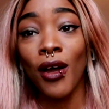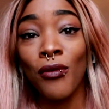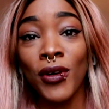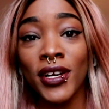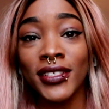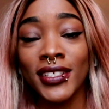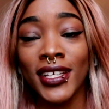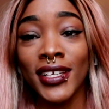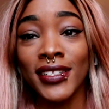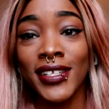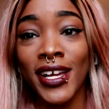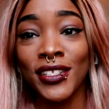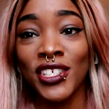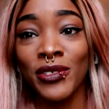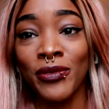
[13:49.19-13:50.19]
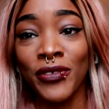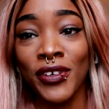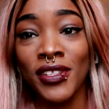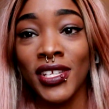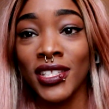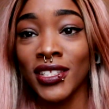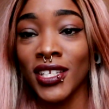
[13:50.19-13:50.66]
I wanted to get a tattoo
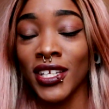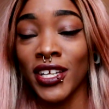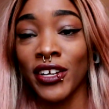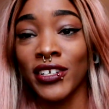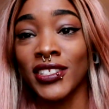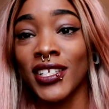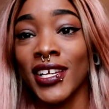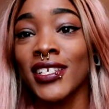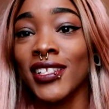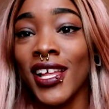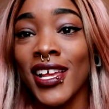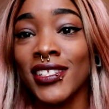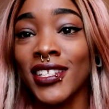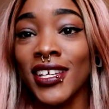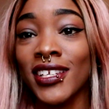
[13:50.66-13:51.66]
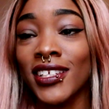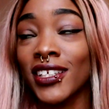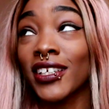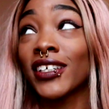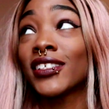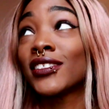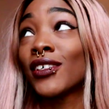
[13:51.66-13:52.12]
before the end of the year. Today's last day of the
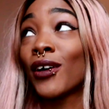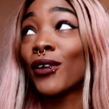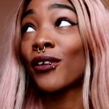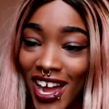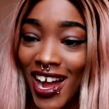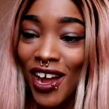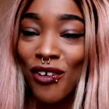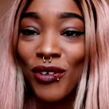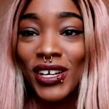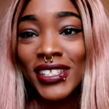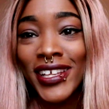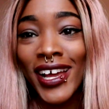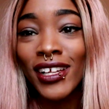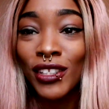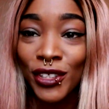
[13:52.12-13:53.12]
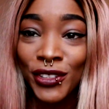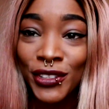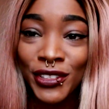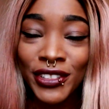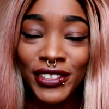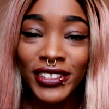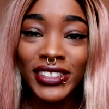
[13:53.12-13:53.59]
year, so I want
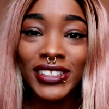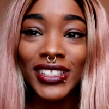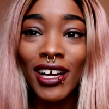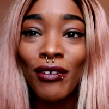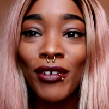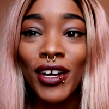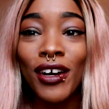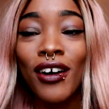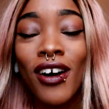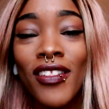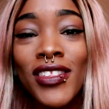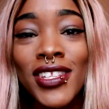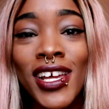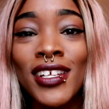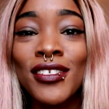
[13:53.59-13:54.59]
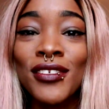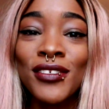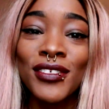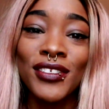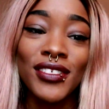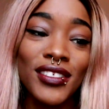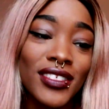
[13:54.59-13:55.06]
tattoos. I want all the tattoos.